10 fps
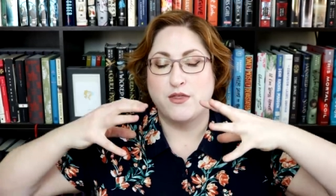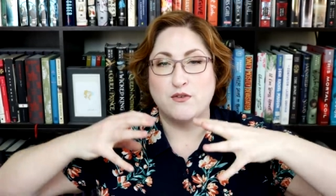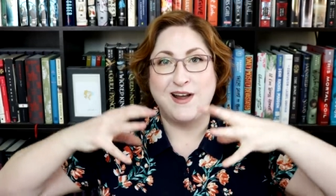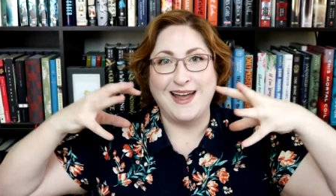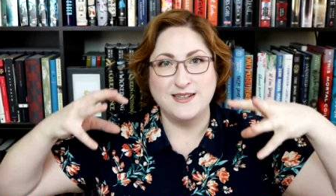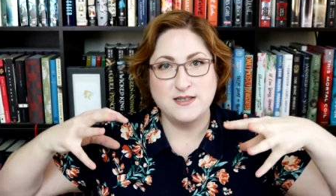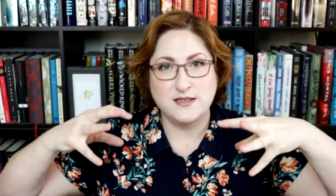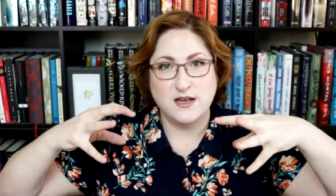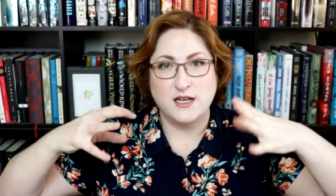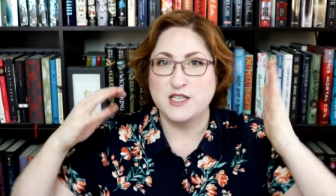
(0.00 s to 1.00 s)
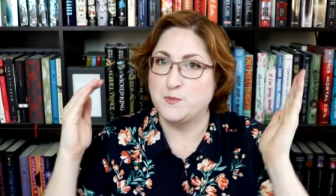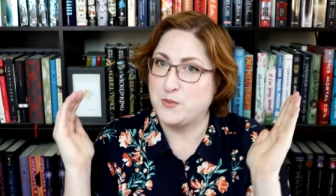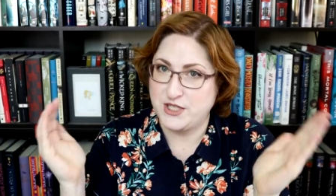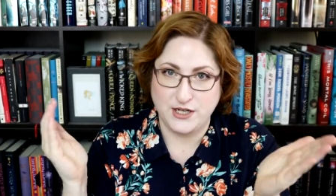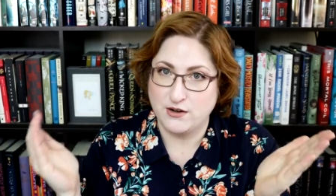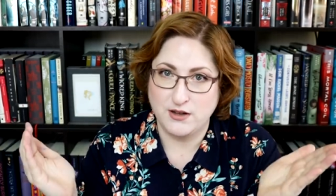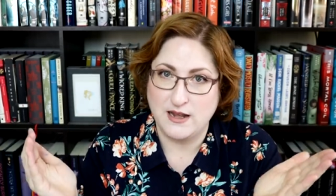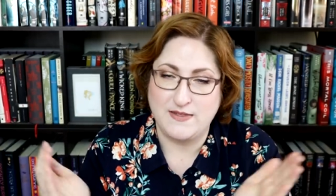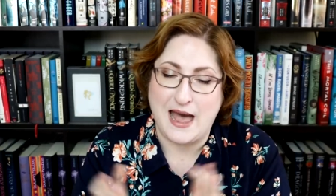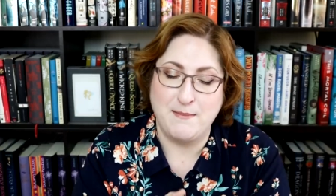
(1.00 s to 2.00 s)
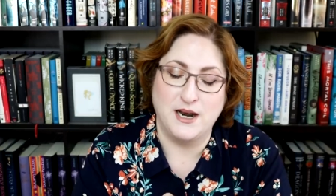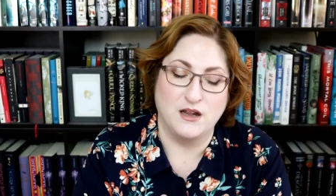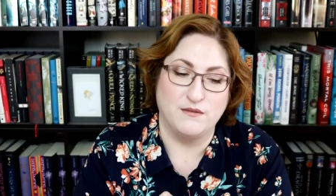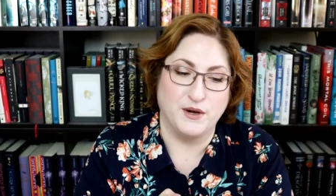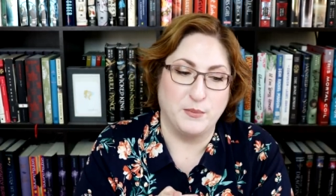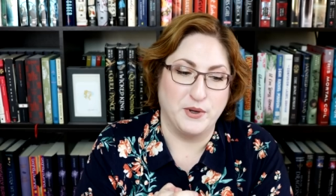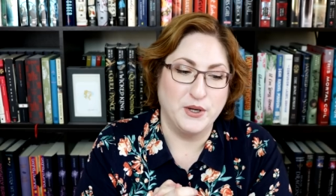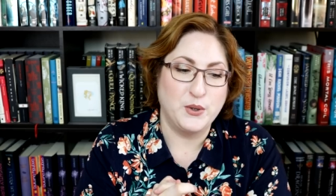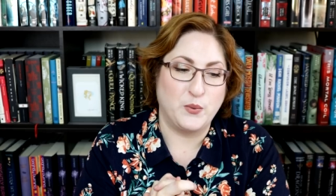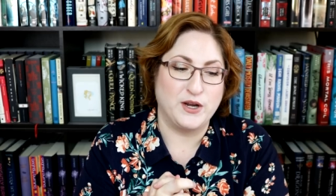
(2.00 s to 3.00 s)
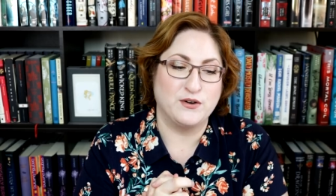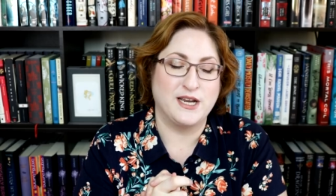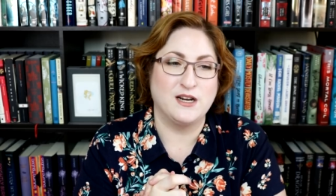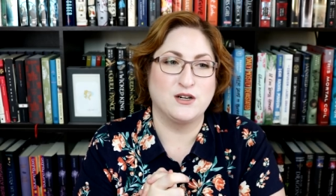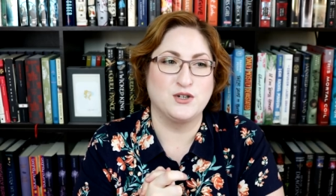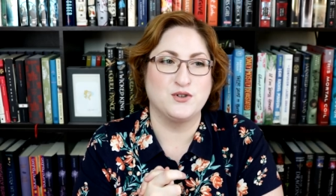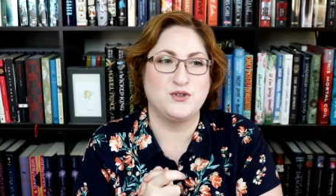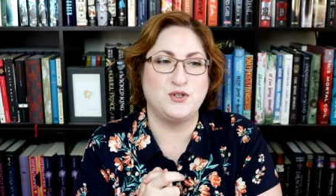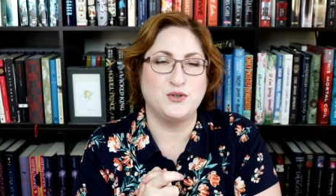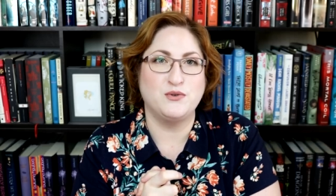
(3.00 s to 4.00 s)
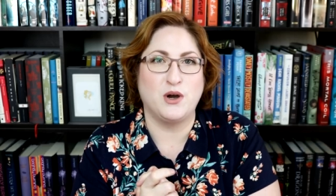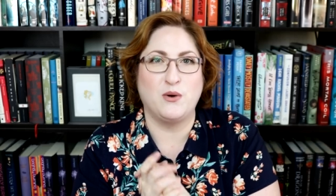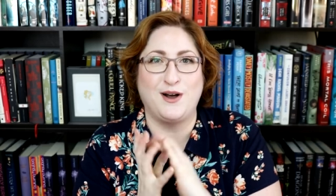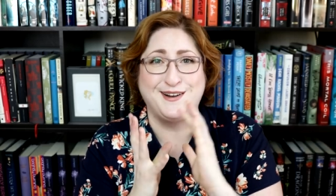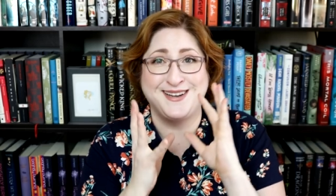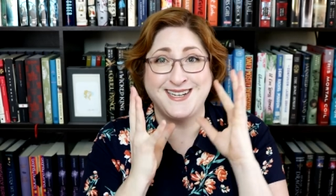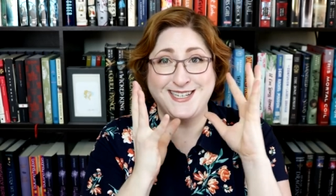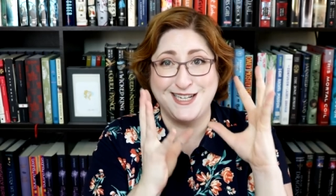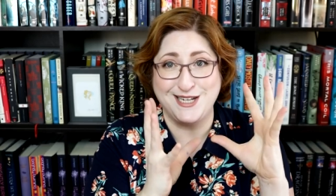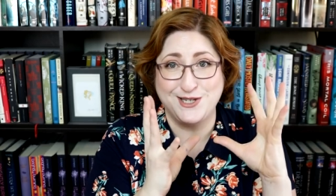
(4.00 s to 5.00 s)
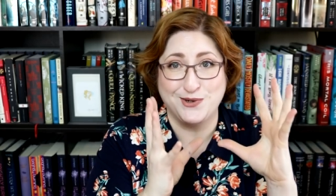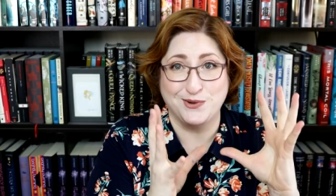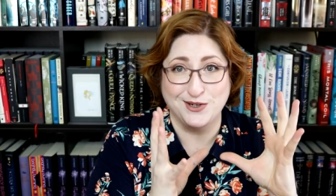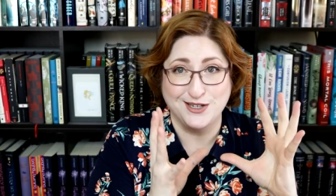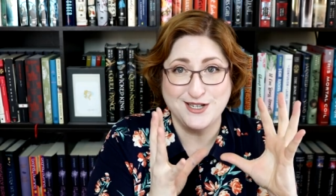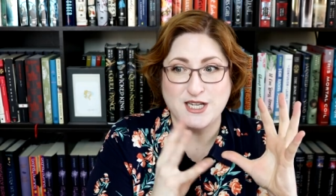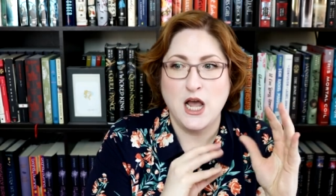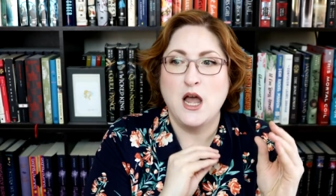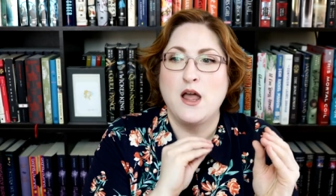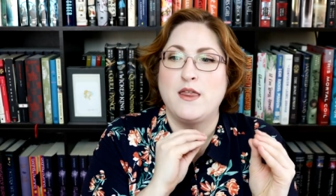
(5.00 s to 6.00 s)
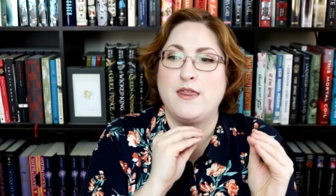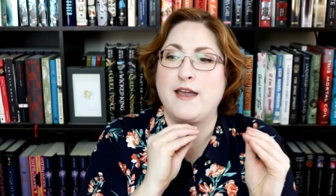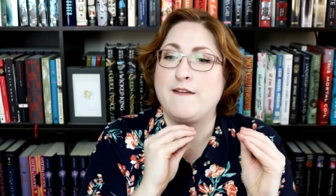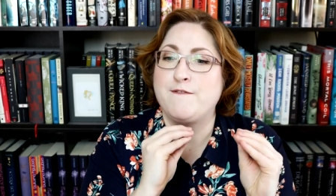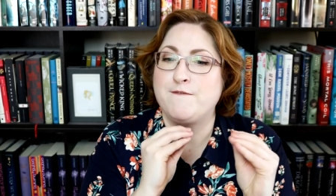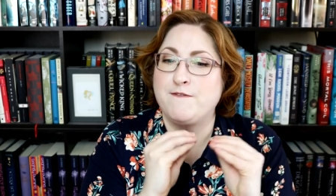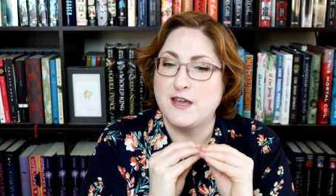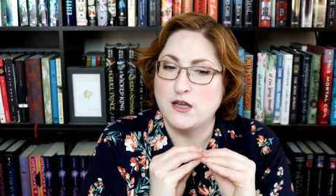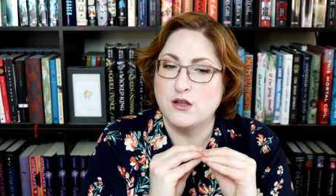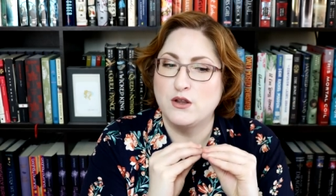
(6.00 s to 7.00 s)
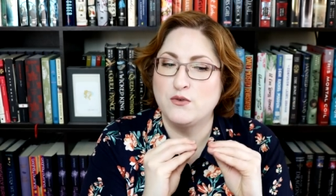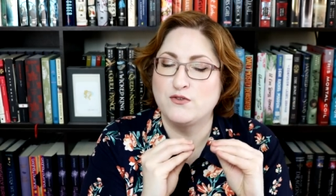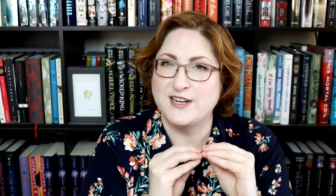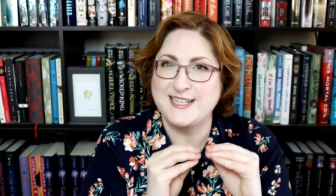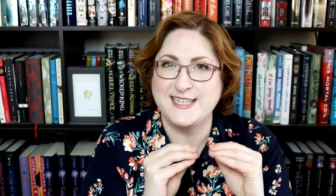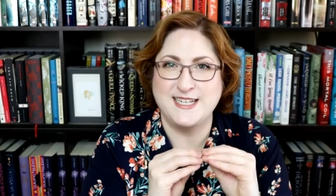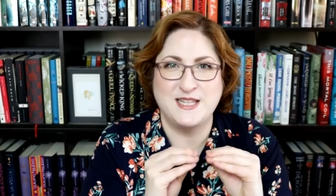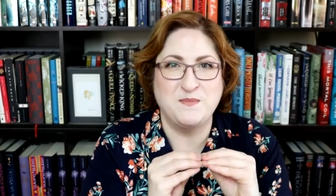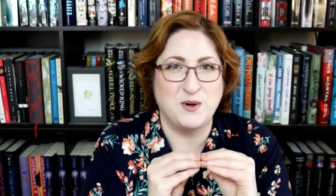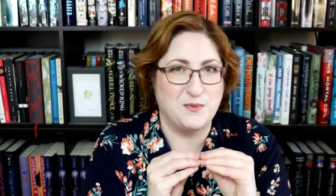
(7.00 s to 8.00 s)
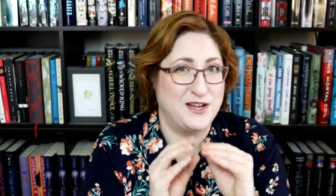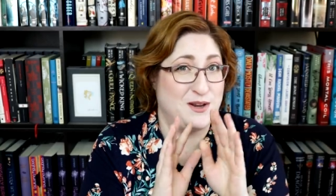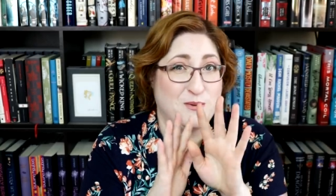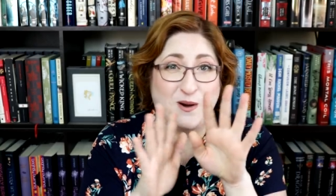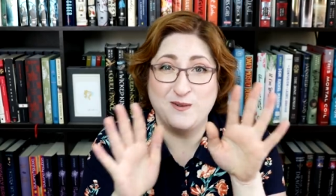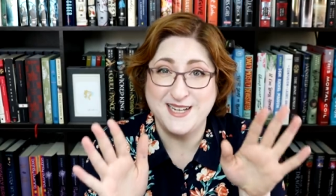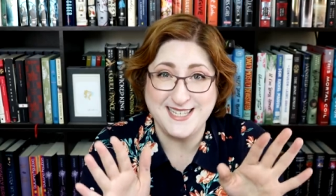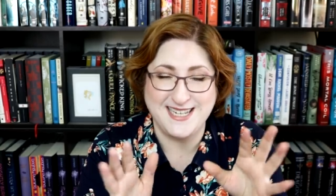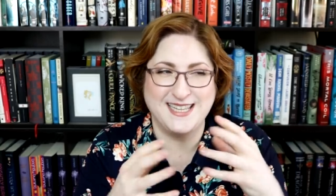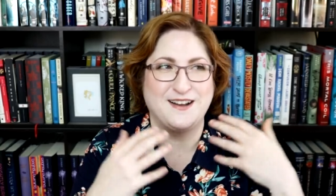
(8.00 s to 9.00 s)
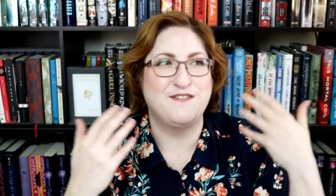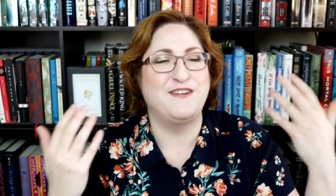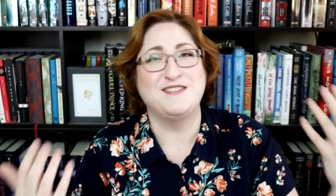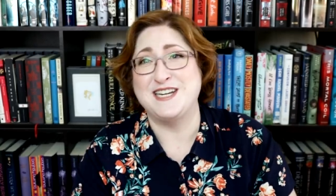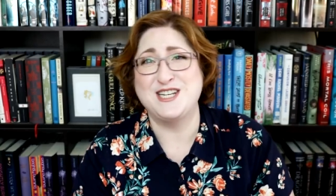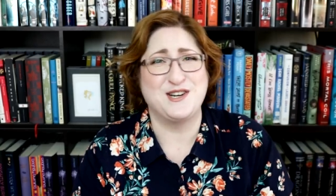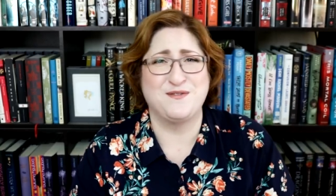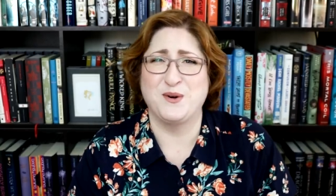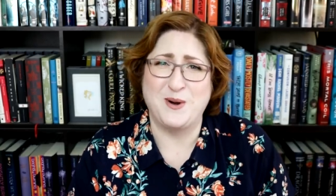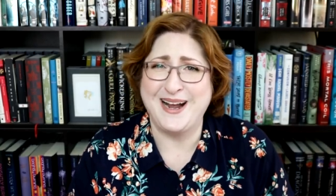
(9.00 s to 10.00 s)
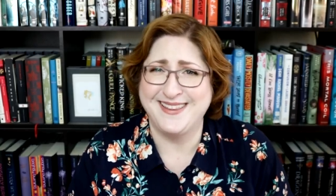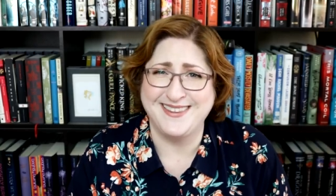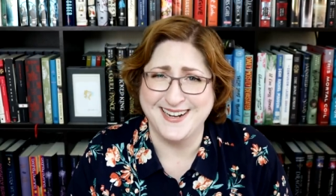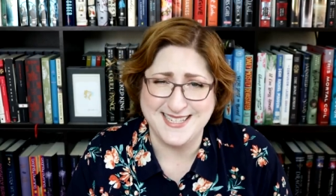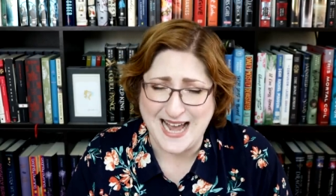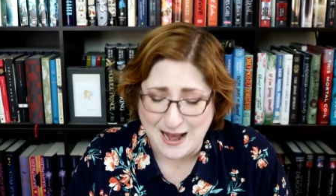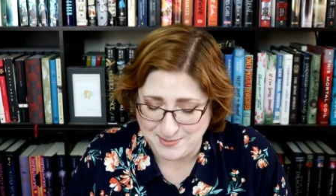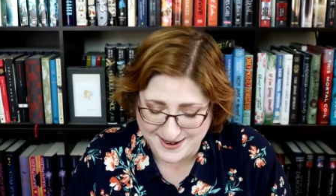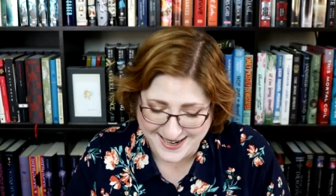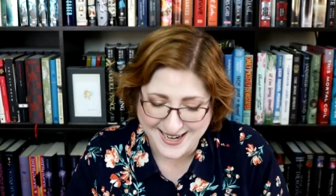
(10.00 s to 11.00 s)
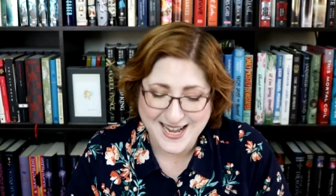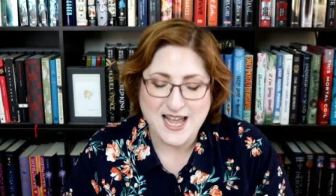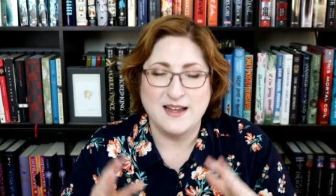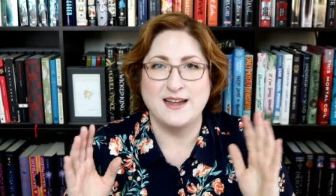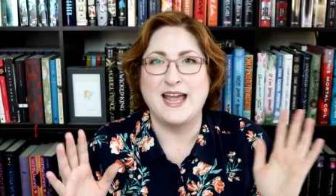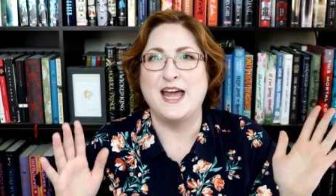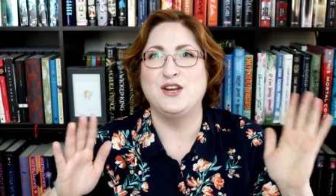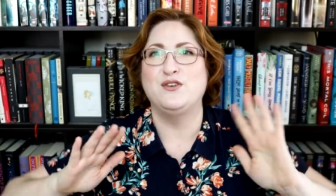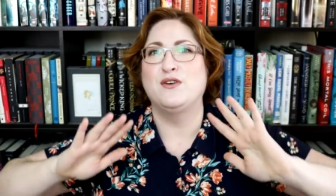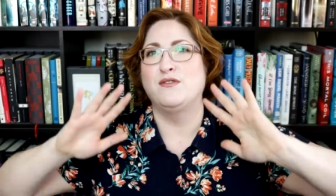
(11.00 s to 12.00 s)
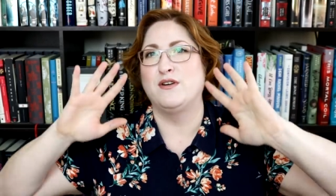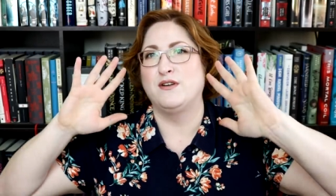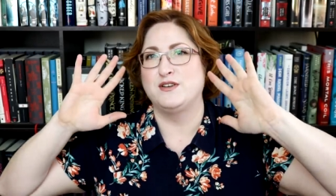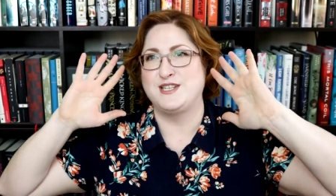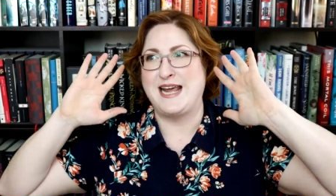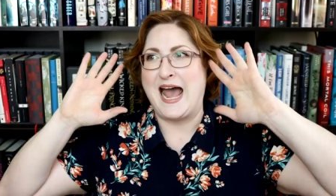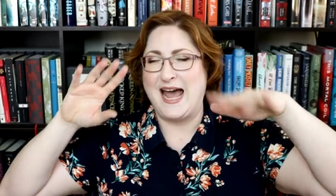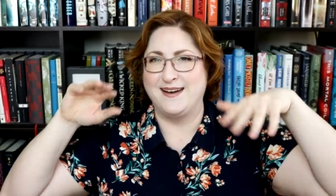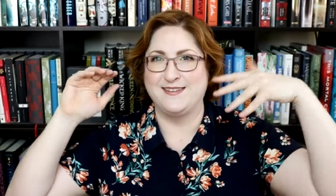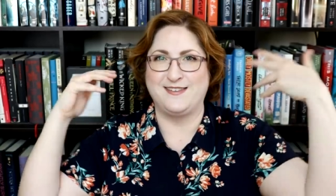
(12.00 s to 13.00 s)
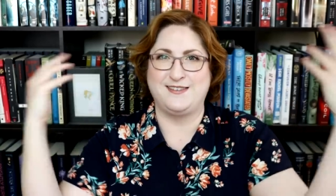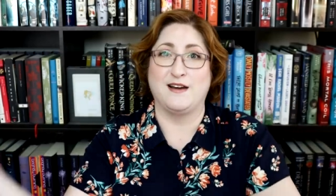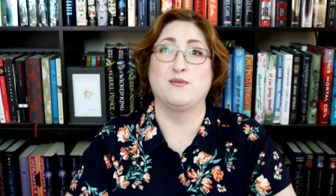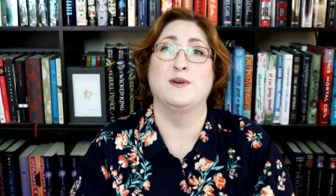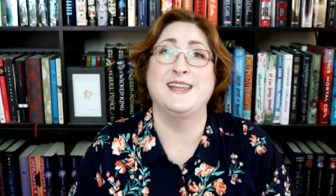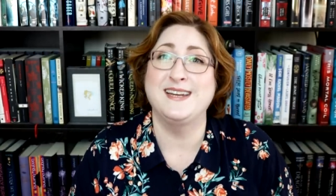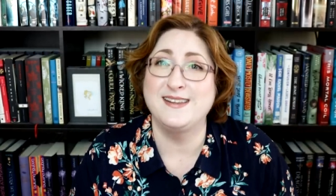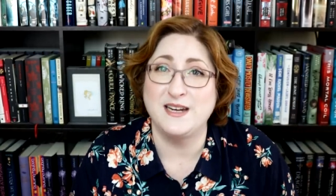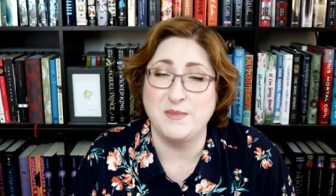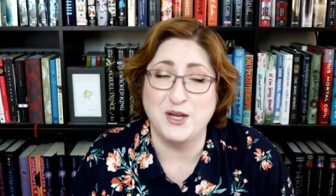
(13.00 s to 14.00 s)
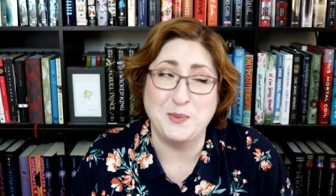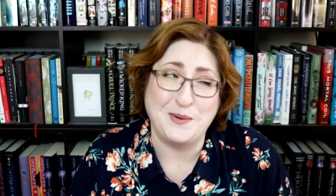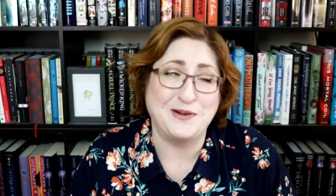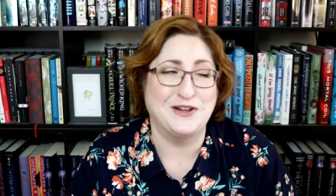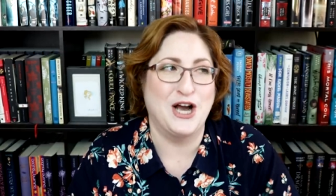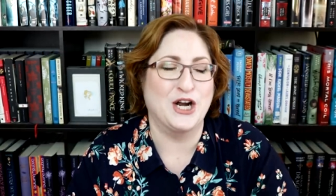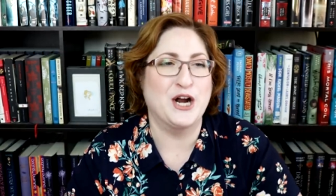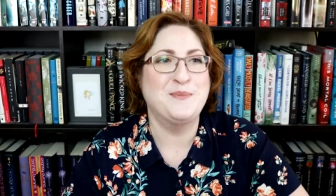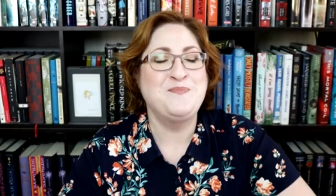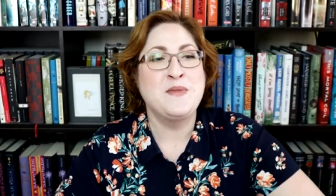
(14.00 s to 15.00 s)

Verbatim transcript: threads, particularly in that middle of your book, where your characters do go on detours. They feel reasoned in the moment. You always need like a foundation for why a thing is happening. Again, you don't just add stuff willy-nilly to make your book longer.